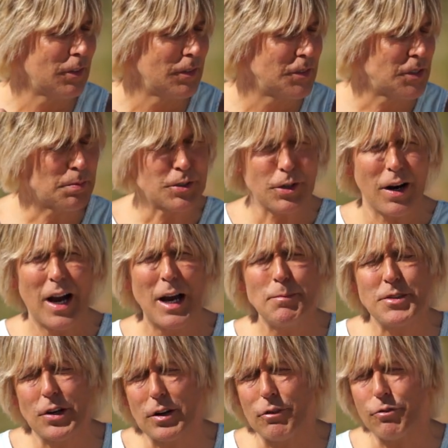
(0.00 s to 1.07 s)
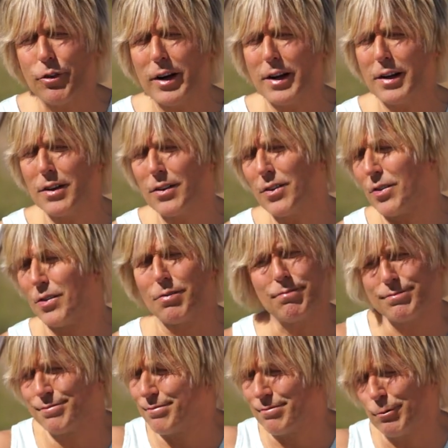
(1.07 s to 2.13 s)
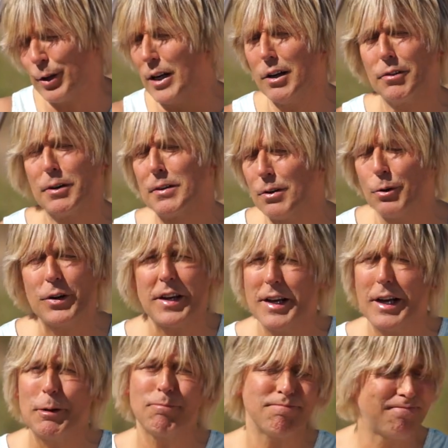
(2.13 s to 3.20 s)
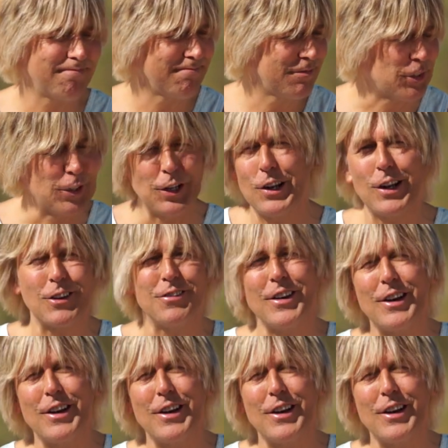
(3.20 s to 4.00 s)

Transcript: Subscribe, tell your friends, whatever. Okay, see you in the next